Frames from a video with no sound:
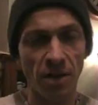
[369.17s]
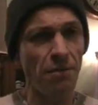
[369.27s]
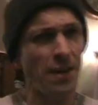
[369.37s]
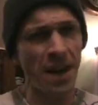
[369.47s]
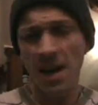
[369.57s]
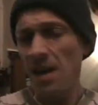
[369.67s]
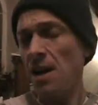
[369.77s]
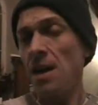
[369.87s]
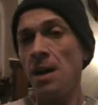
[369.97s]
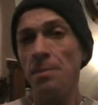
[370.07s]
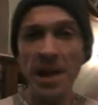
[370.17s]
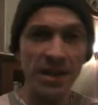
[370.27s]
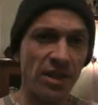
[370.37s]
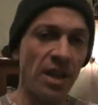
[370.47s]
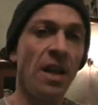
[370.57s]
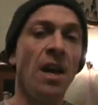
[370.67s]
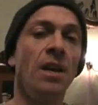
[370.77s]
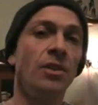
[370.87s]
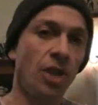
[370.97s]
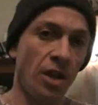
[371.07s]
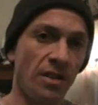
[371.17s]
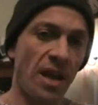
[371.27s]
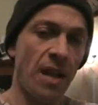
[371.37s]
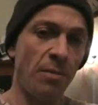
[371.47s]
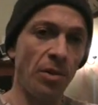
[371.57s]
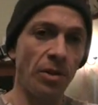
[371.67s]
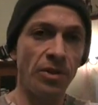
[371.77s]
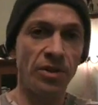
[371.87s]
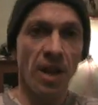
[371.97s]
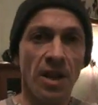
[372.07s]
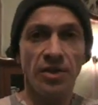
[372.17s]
Don't forget, PC, turntables,